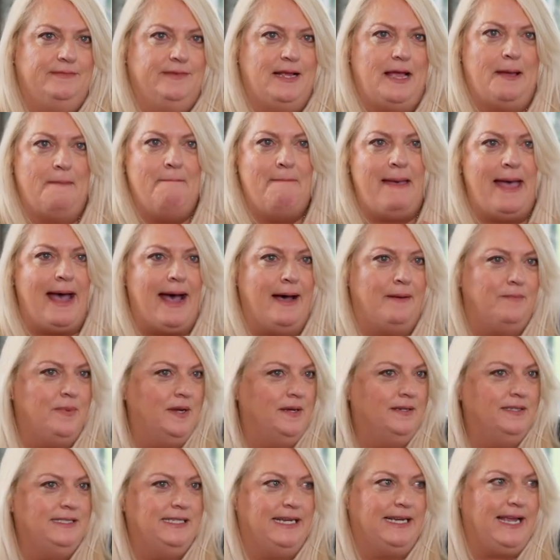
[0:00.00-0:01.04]
a, map
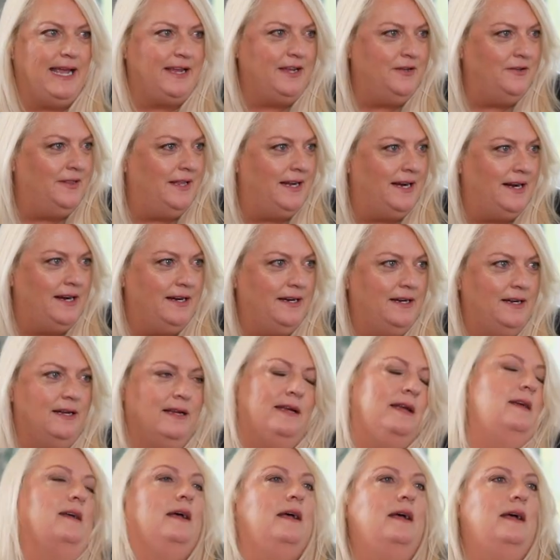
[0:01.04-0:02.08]
to get you there
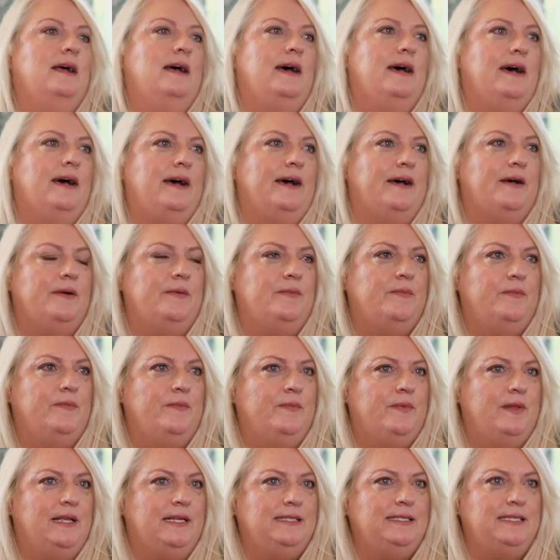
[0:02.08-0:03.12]
um,
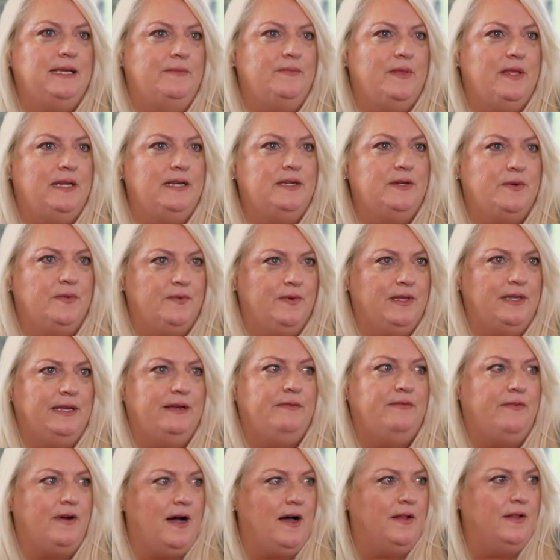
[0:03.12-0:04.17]
and something to
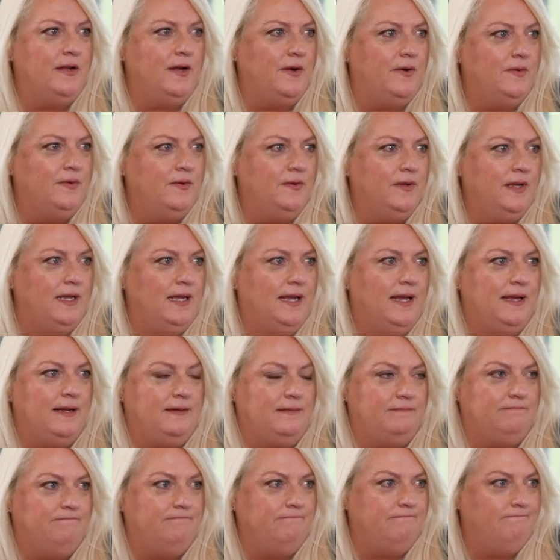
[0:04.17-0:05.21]
really follow
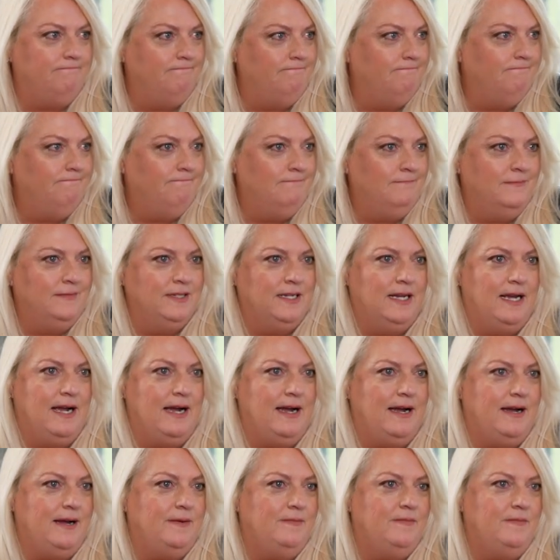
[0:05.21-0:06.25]
and,
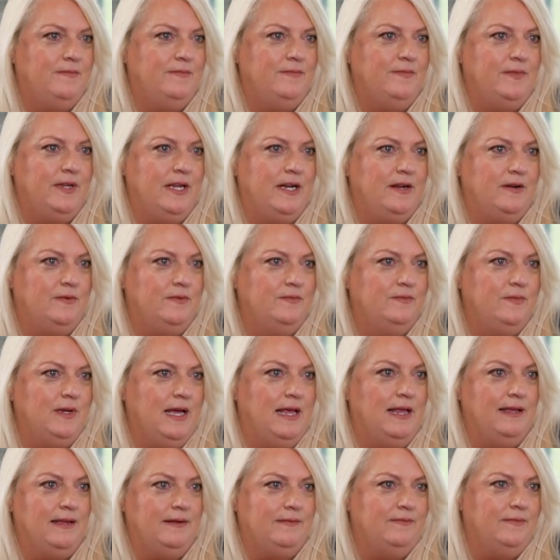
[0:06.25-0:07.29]
um, you know,
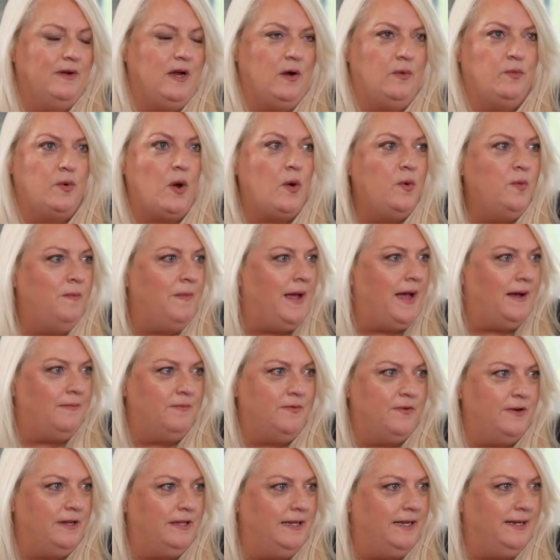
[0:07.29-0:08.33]
a, a
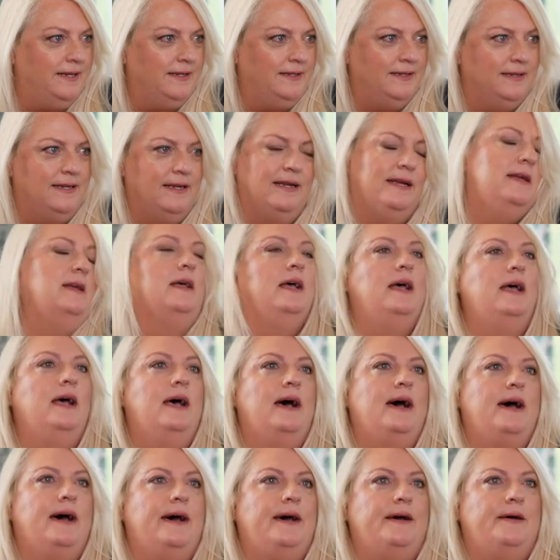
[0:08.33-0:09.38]
roadmap, really,
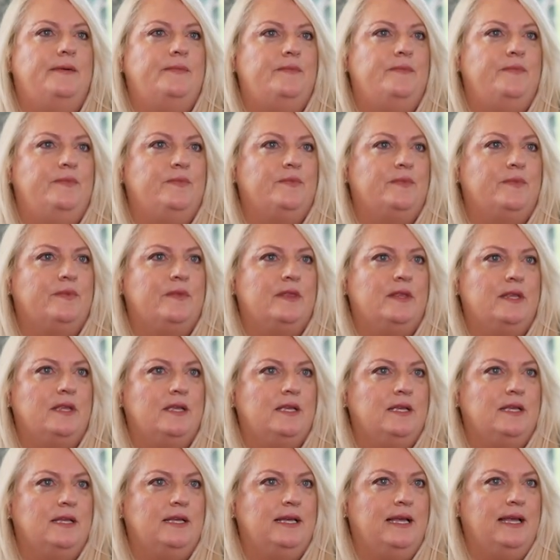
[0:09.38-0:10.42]
um,
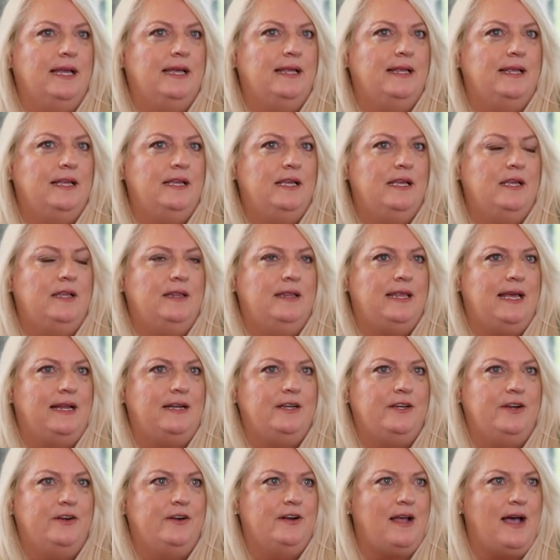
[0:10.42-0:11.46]

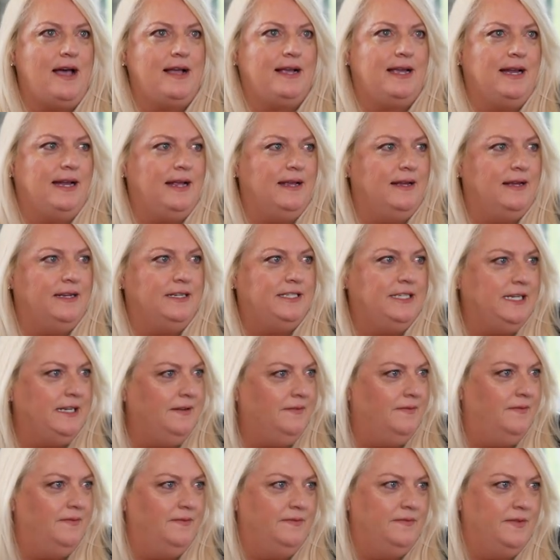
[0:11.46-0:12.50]
then you're not going to
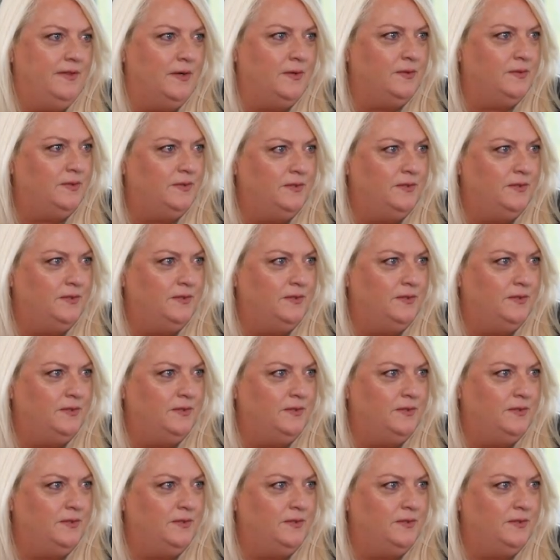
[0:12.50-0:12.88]
achieve those